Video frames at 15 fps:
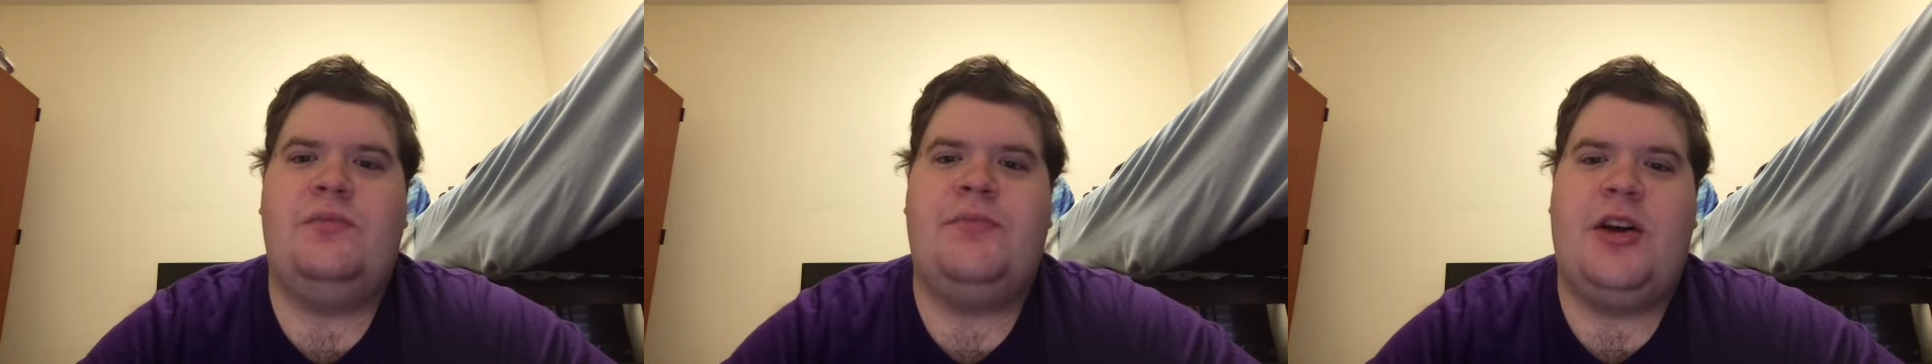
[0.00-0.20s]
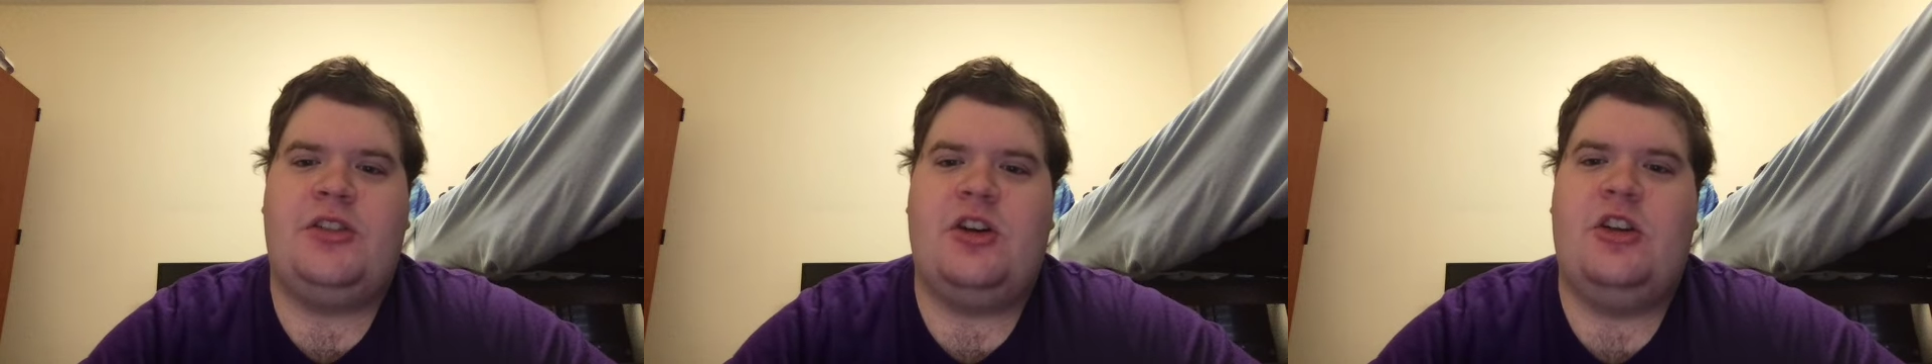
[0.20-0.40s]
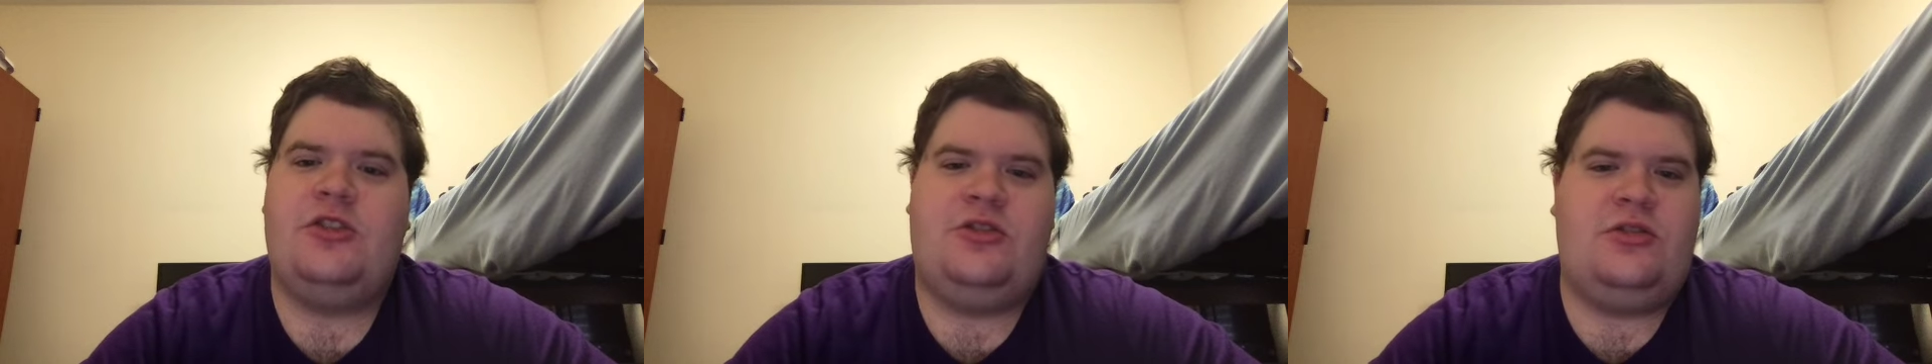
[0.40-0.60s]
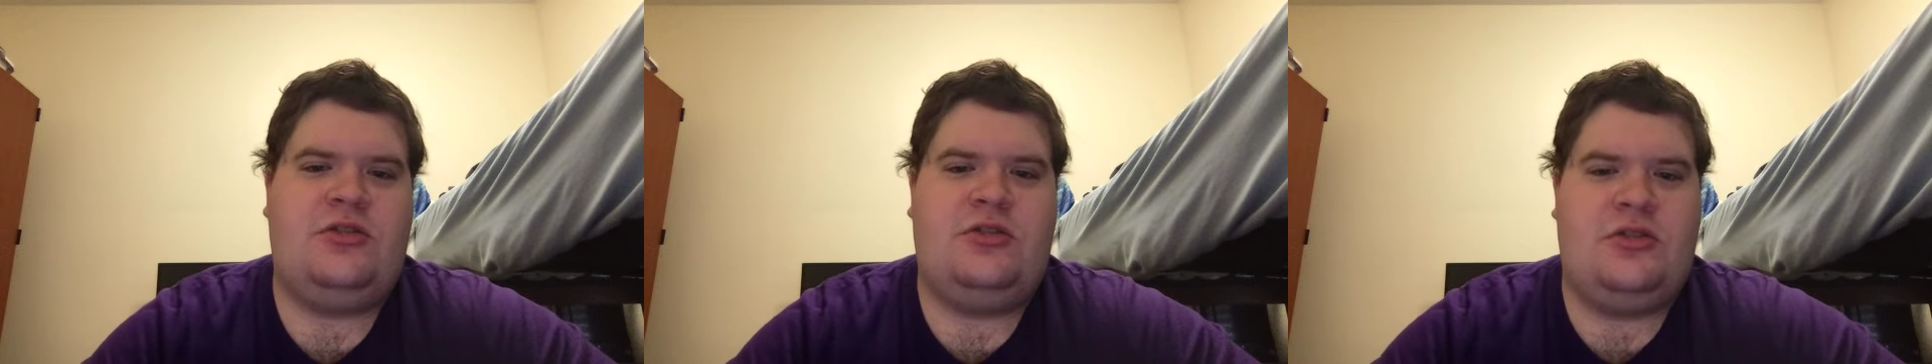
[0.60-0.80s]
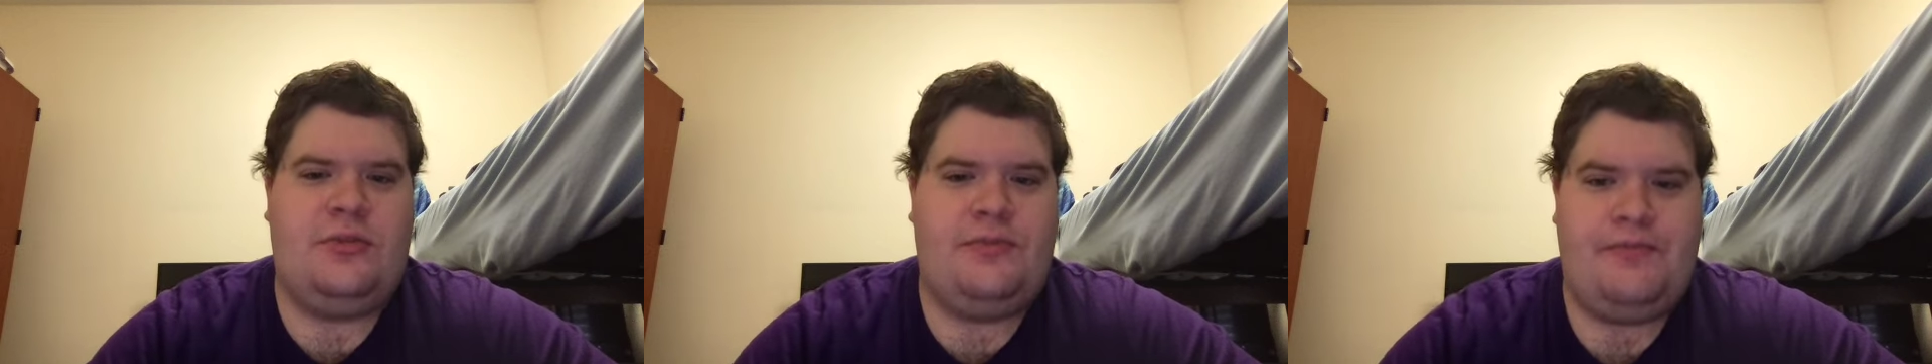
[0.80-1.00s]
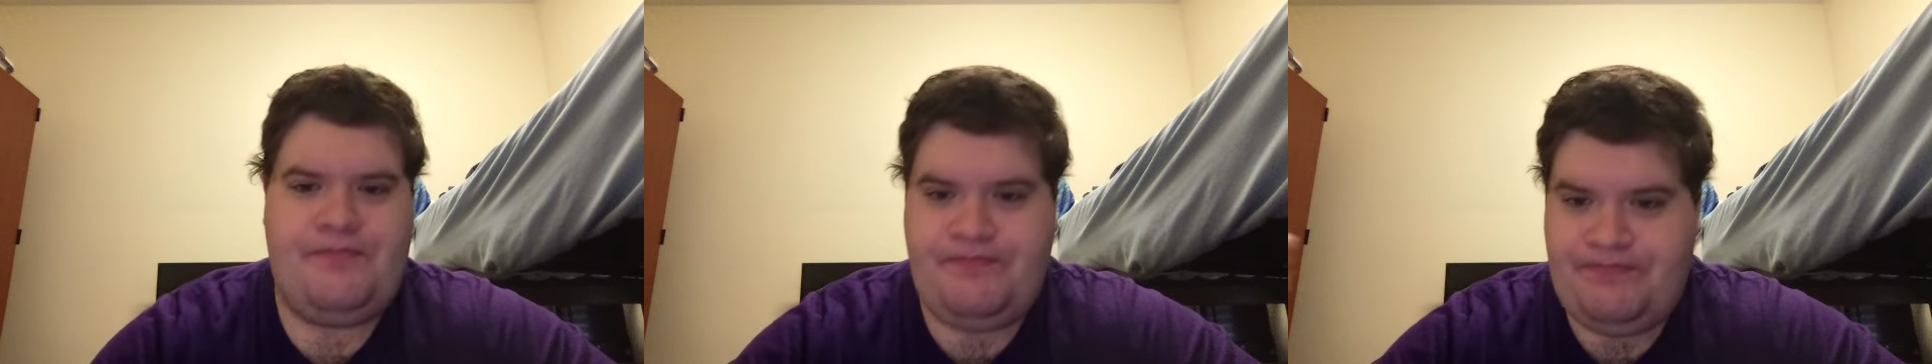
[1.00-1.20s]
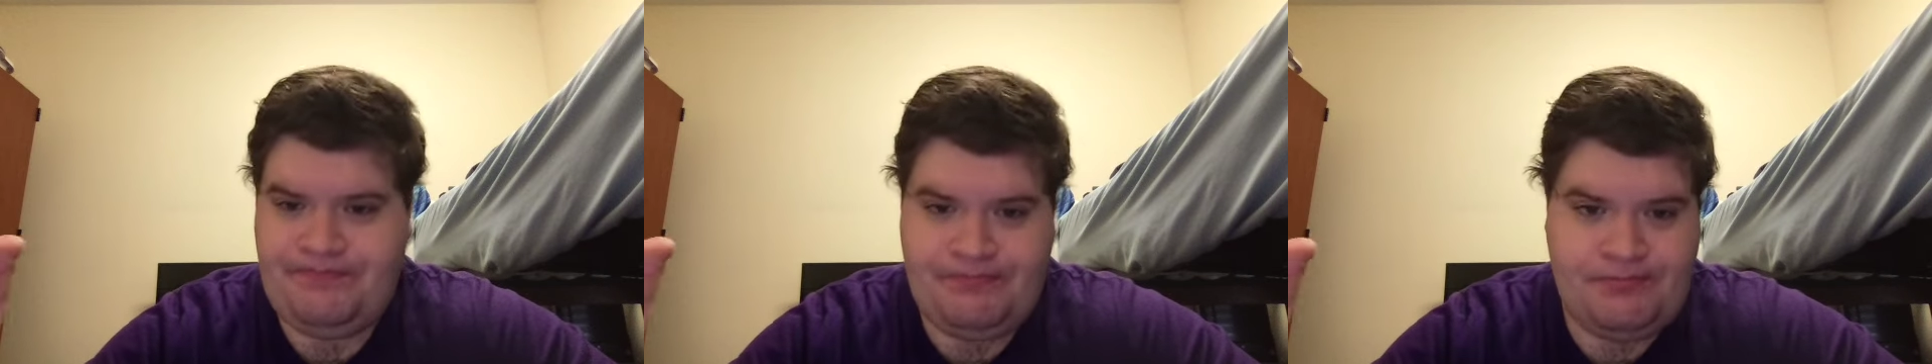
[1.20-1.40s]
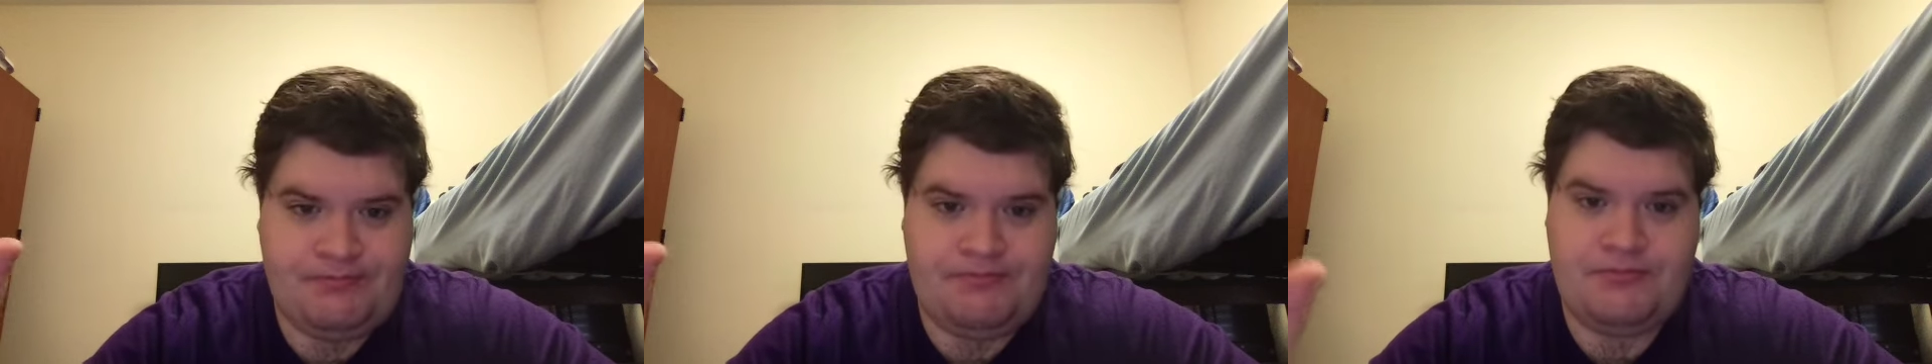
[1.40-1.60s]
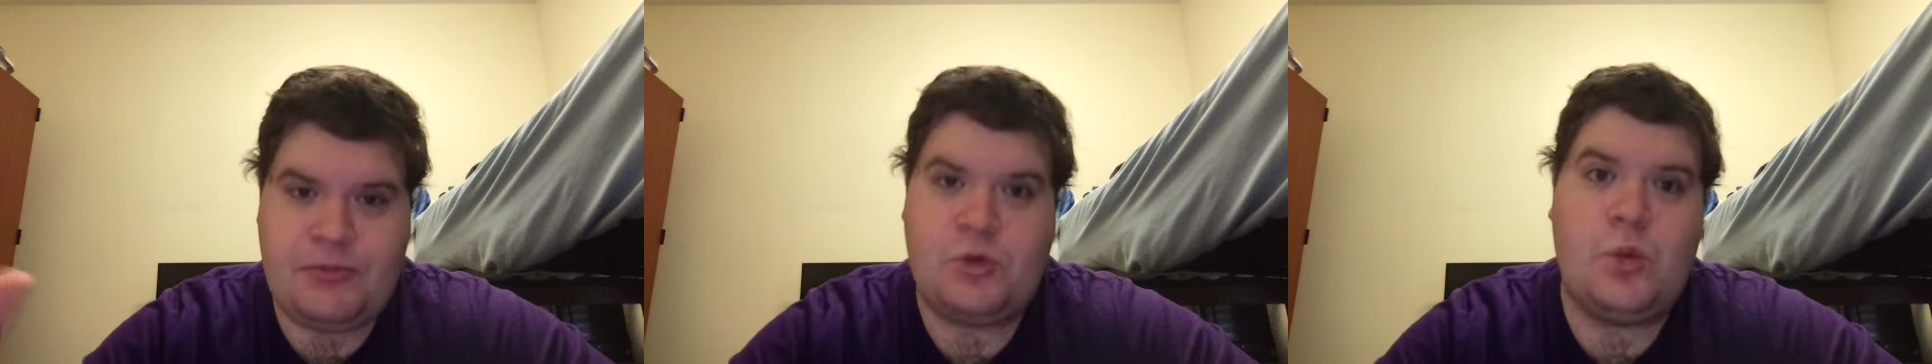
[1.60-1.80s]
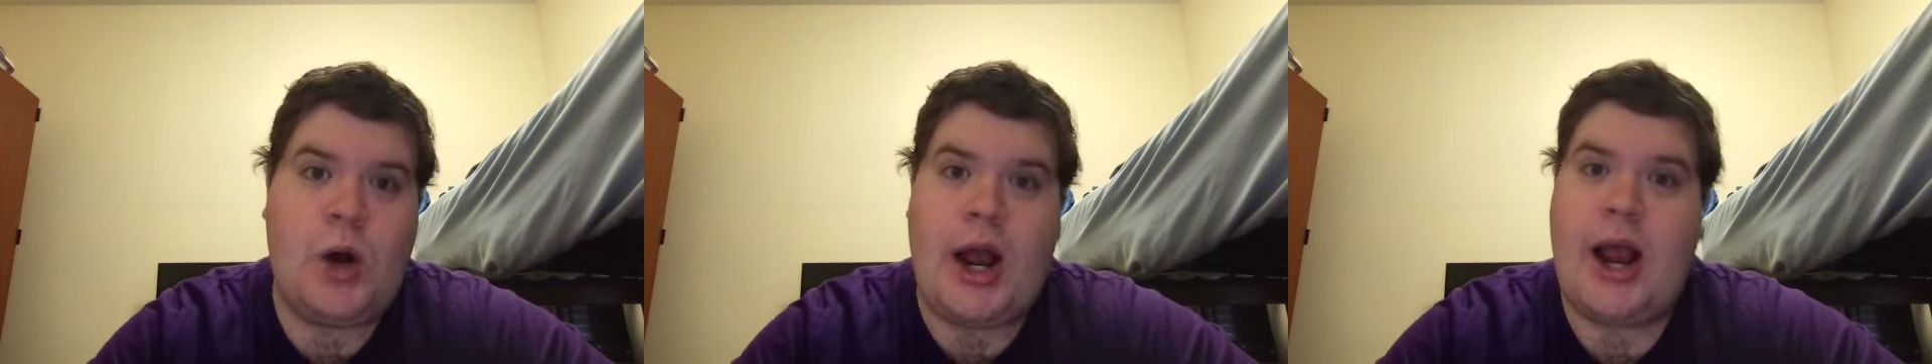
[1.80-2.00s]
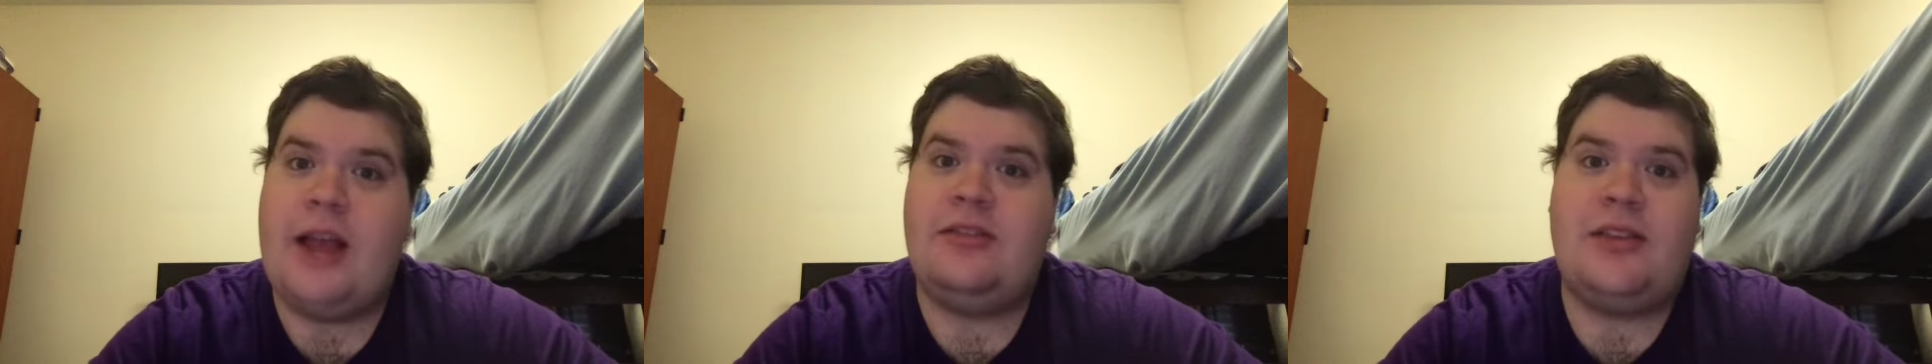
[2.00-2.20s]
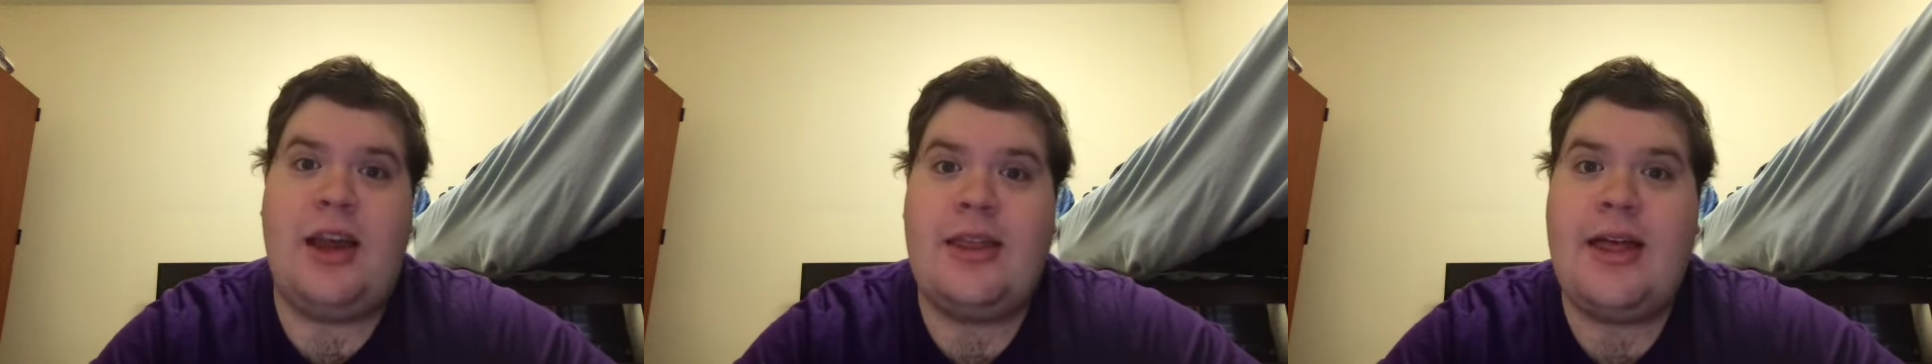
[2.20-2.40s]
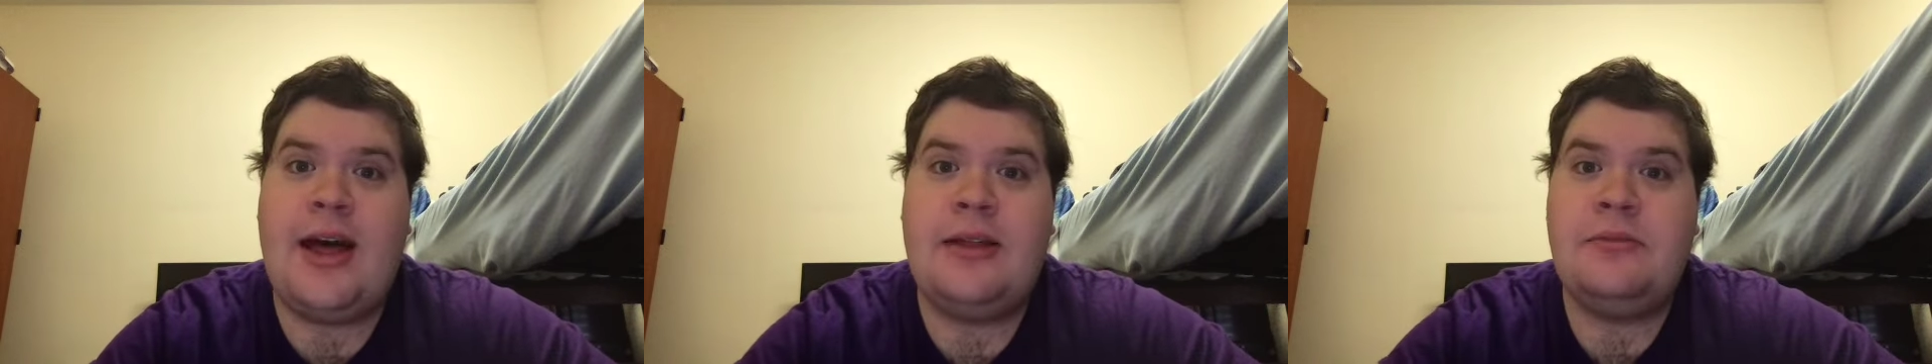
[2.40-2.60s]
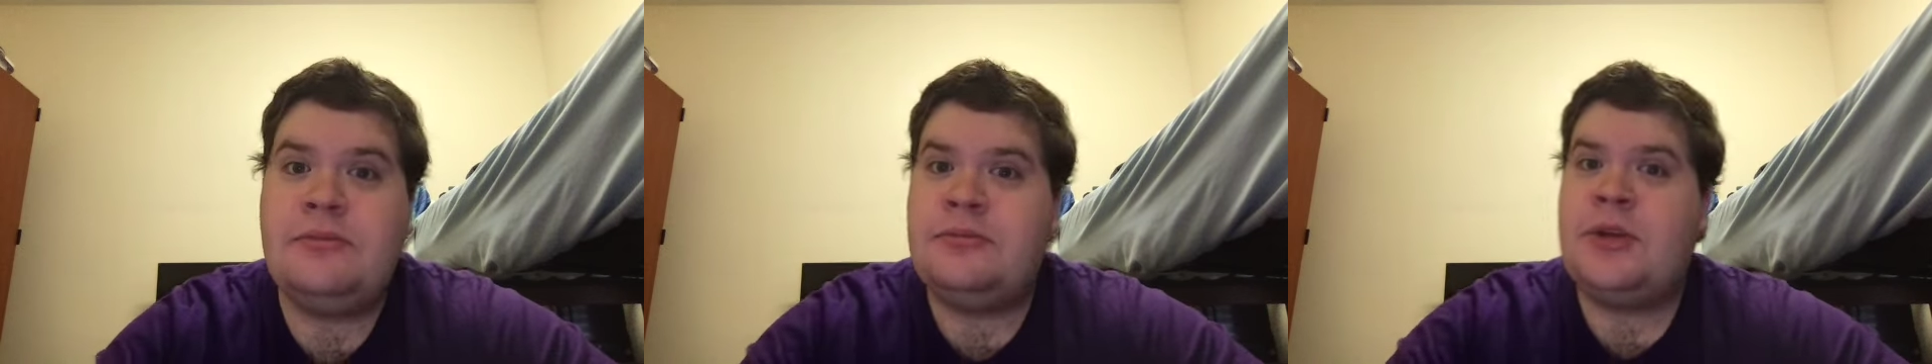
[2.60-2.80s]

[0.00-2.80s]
that's why I say that.